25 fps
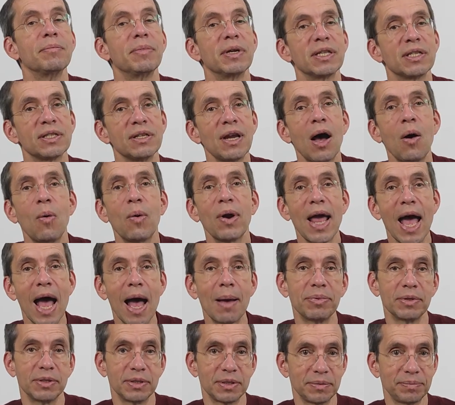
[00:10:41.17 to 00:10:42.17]
But it's not what
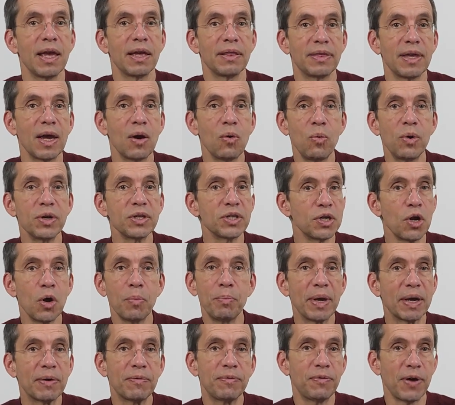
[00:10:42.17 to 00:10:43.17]
happened. There was no
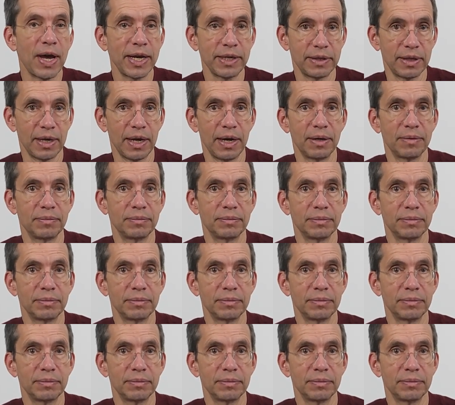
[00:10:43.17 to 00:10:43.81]
big fight there.